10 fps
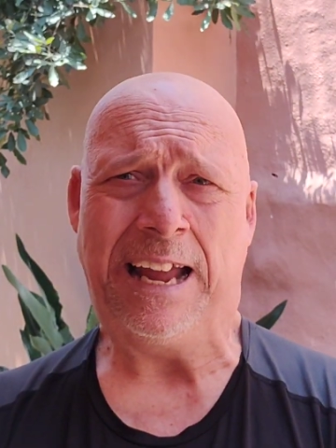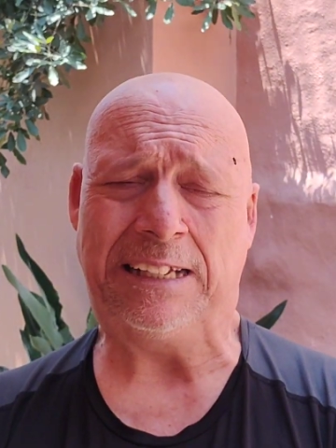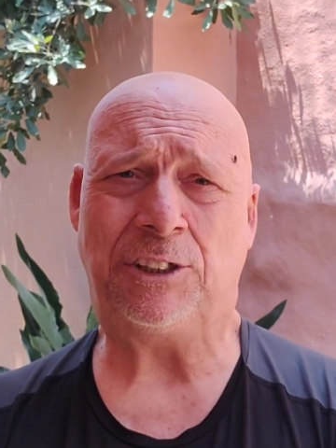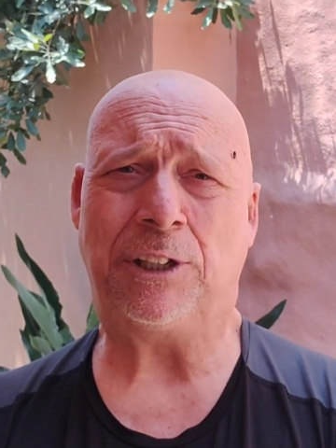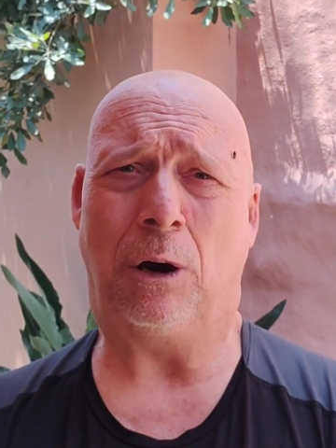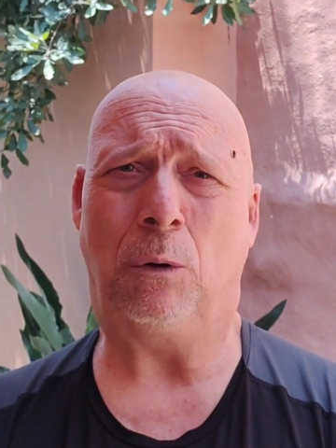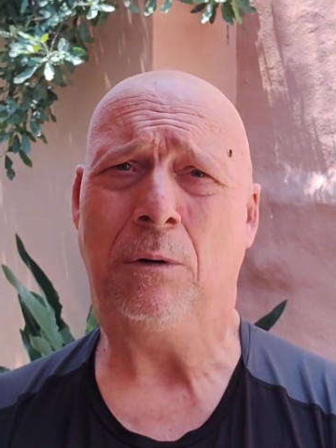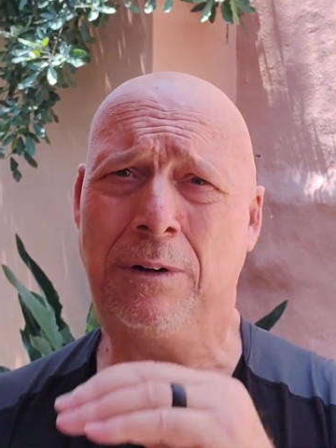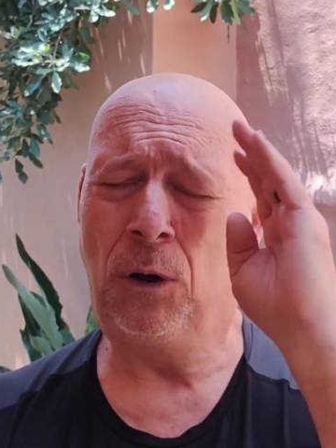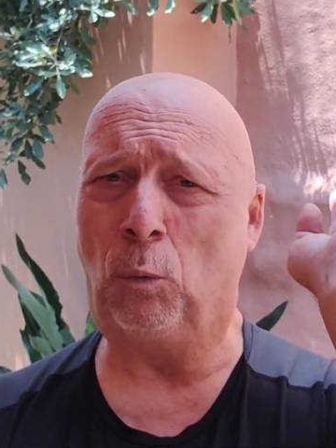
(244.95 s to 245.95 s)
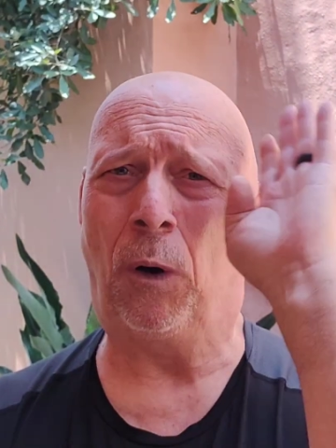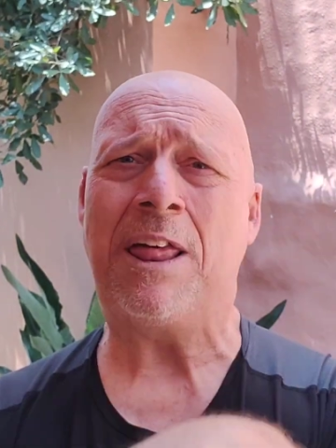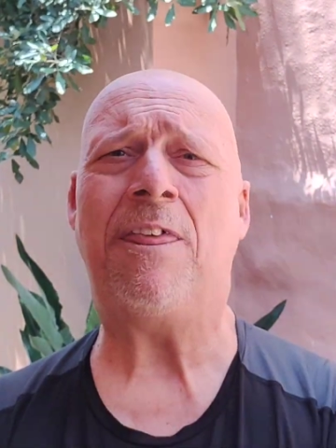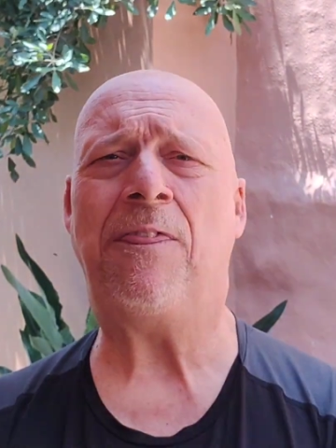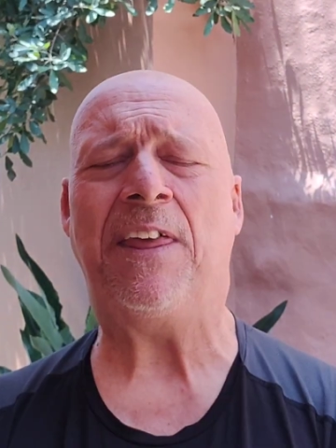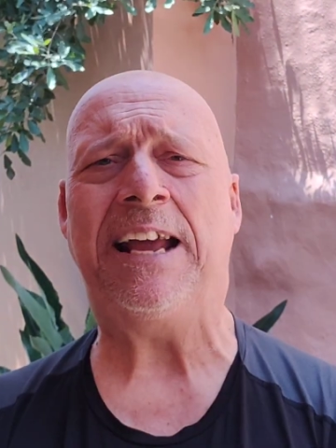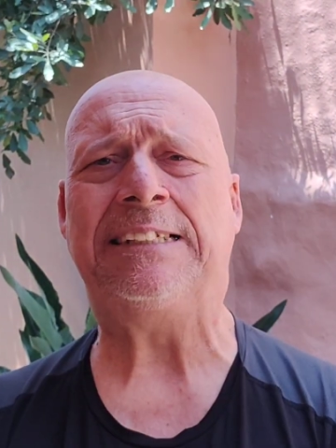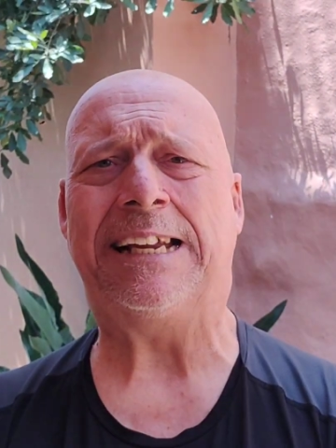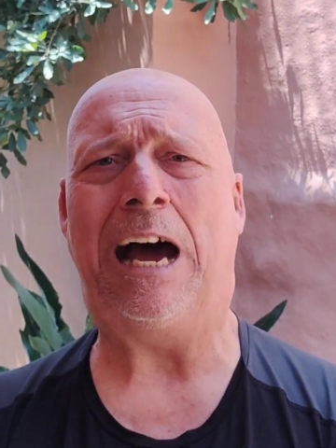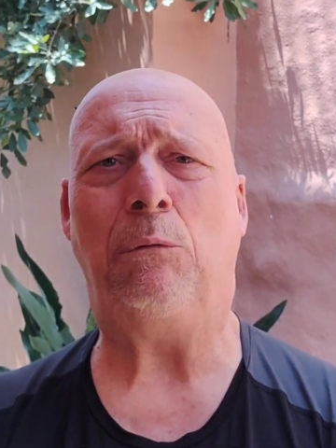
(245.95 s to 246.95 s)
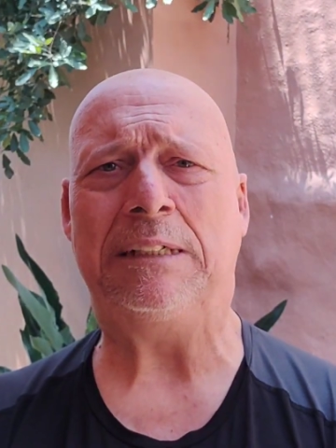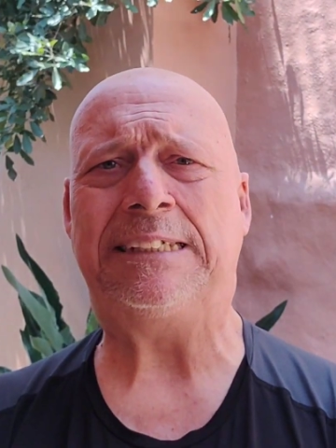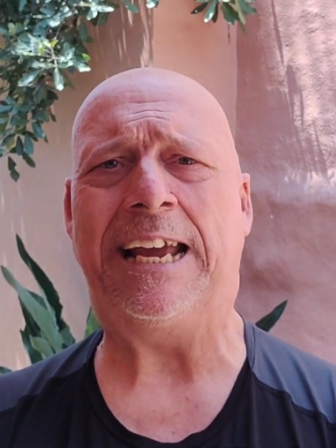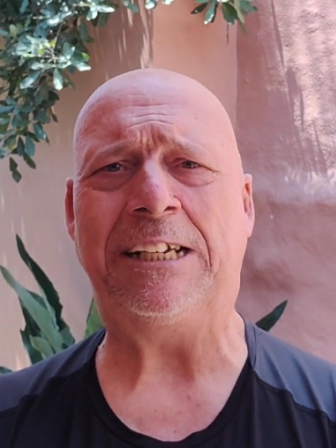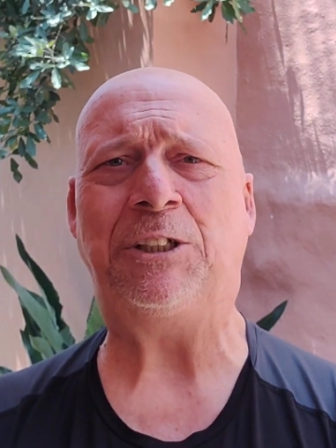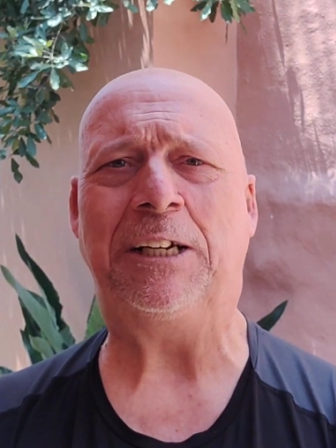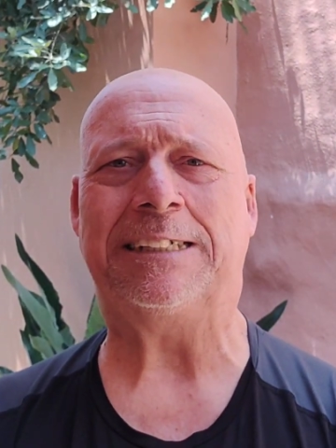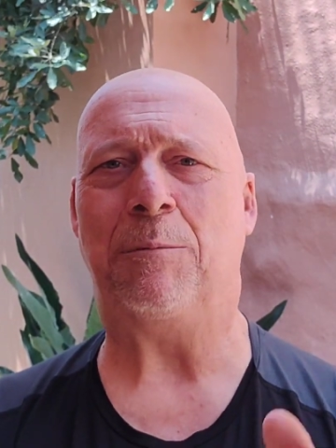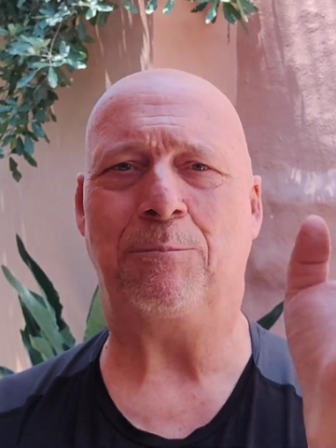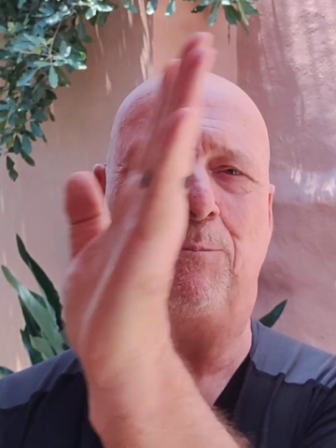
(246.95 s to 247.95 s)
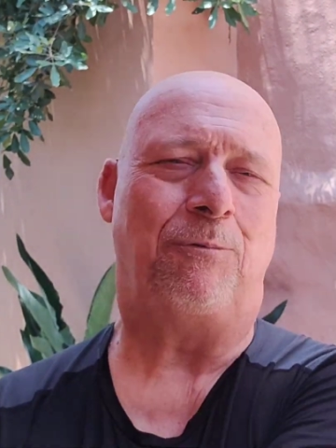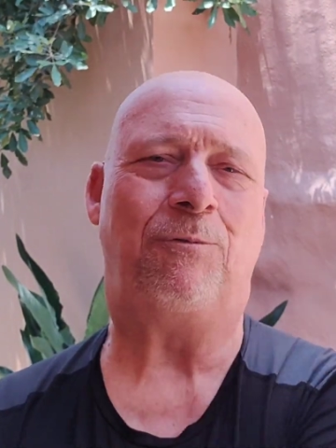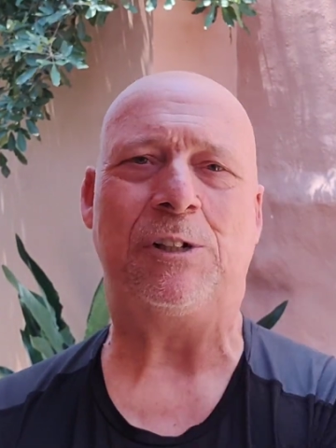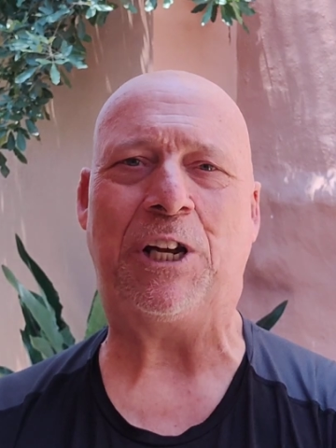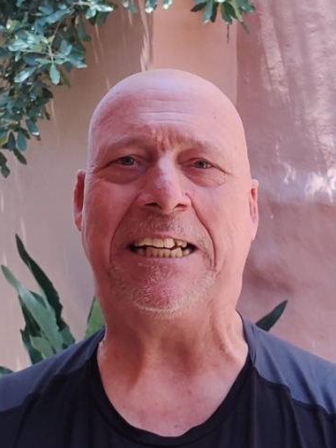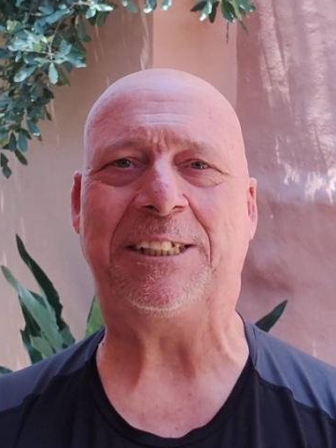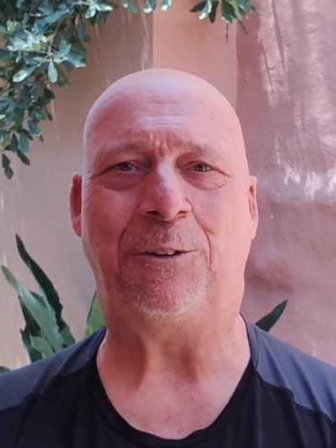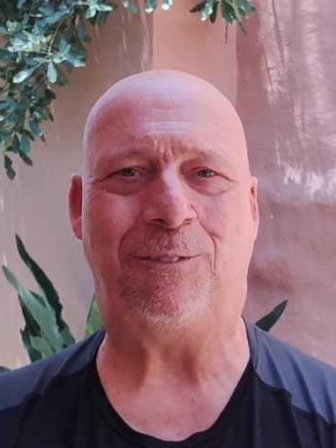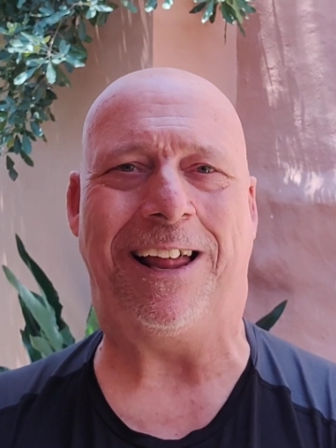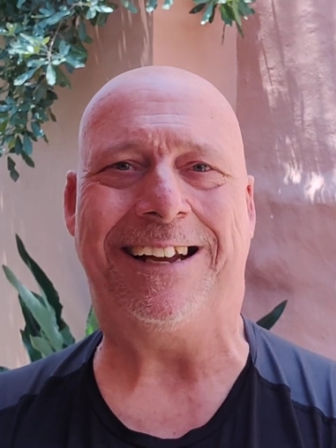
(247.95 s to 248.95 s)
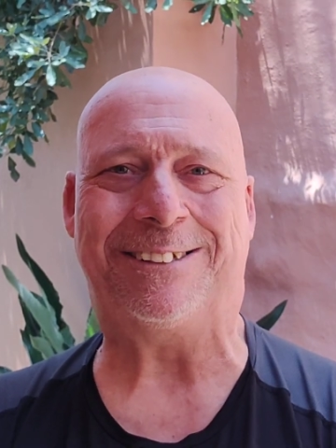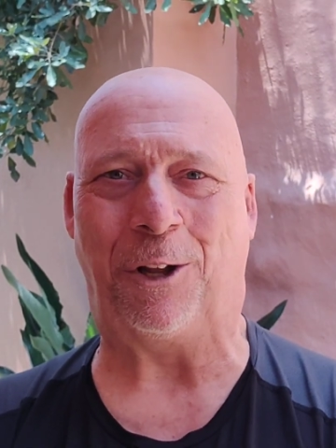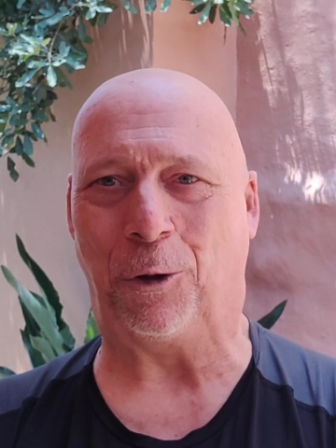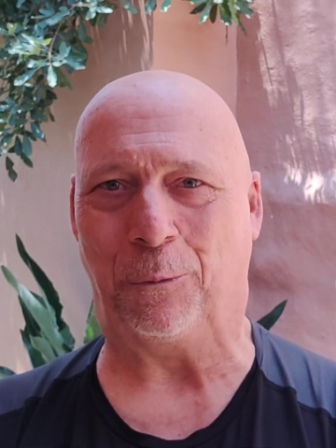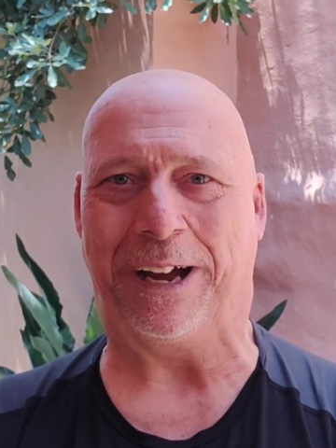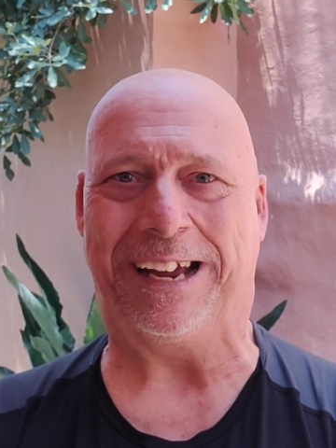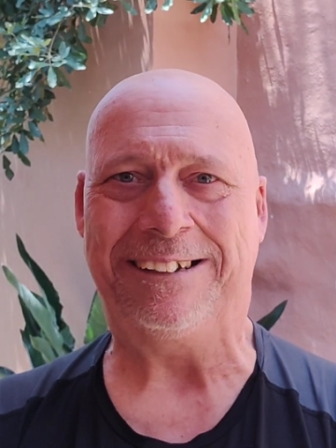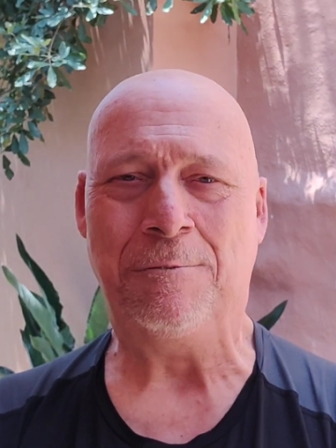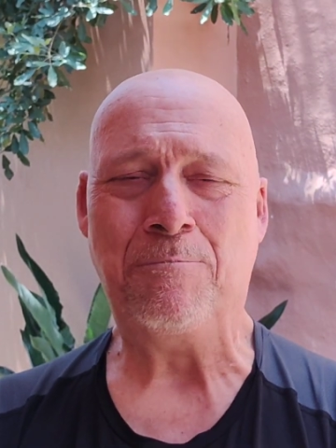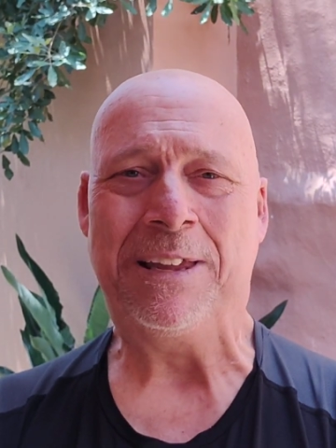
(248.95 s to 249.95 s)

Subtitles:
And so one of the things that I would say to you as I'm chasing the flies all the way